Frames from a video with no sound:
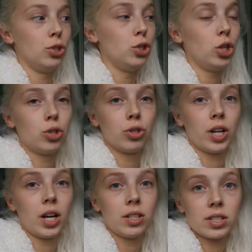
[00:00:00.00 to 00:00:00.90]

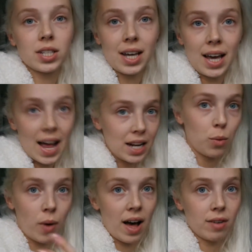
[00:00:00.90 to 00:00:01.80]
nutrients
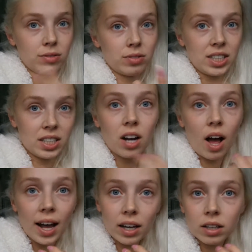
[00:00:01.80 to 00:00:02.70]
anywhere for it to
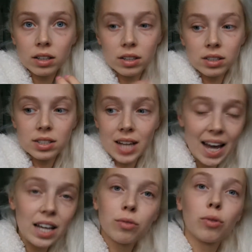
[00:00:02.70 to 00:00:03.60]
like
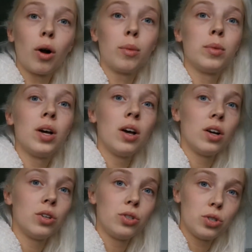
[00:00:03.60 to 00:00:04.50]
take from
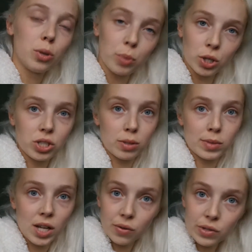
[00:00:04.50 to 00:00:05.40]
to push
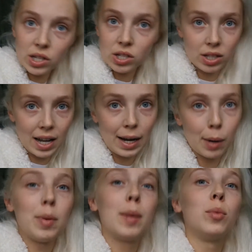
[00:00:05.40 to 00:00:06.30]
themselves to do that
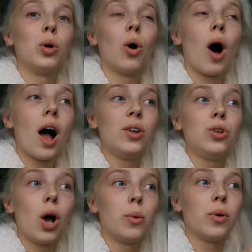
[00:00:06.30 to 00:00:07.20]
little bit more. I
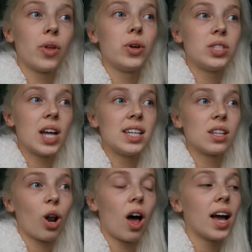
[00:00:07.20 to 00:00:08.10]
know what those days
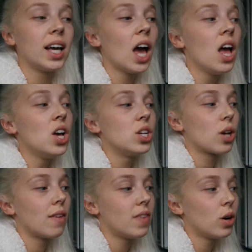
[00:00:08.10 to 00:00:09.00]
are like.
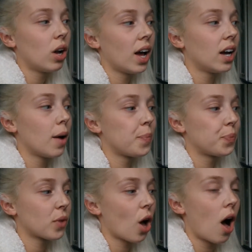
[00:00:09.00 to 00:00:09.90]
So I feel like
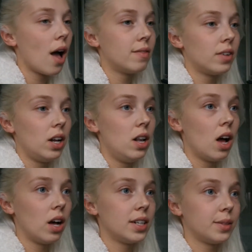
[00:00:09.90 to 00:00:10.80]
I've
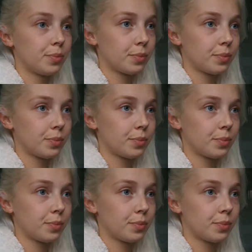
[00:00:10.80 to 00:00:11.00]
learnt